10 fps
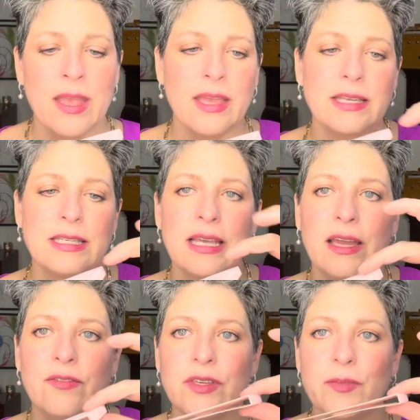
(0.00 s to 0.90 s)

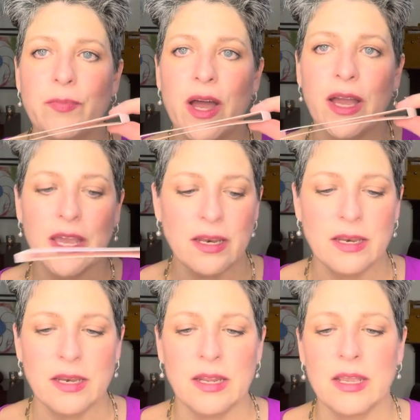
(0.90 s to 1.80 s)
inside of this
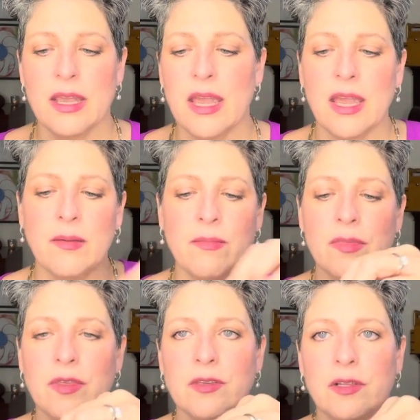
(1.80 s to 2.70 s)
pocket came
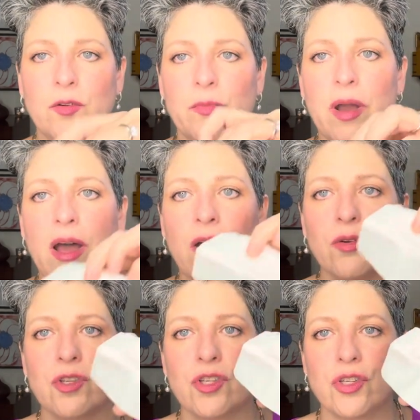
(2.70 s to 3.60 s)
this little
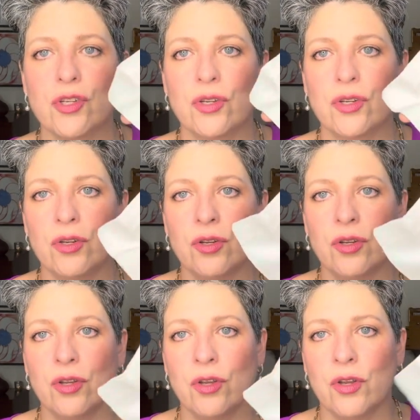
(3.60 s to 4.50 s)
pouch.
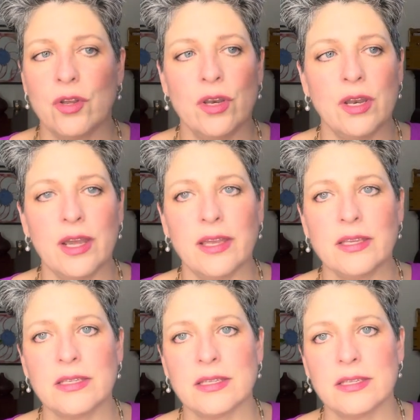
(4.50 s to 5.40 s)

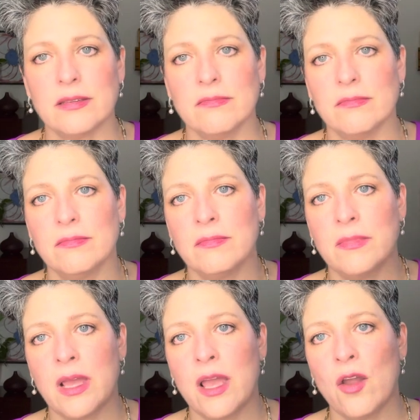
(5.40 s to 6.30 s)
Nice.
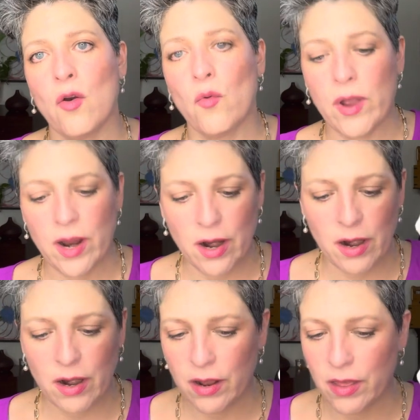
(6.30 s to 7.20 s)

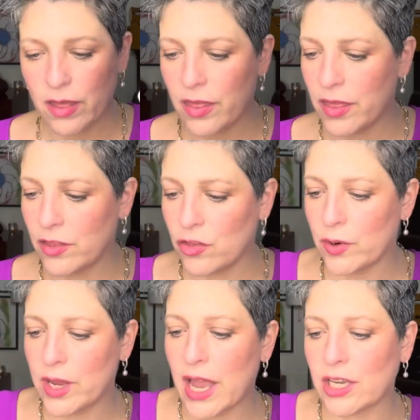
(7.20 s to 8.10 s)
Where the
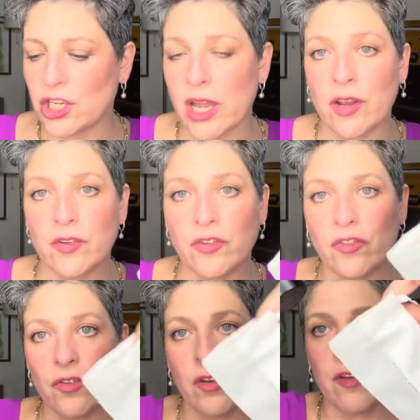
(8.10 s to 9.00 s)
three
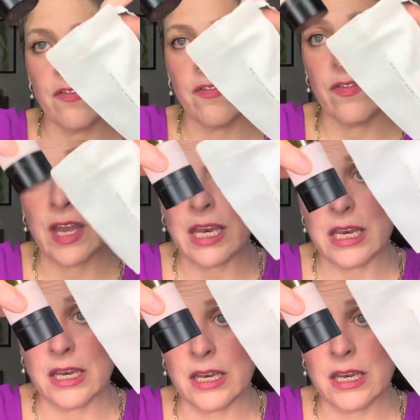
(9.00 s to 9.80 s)
eyeshadows fit.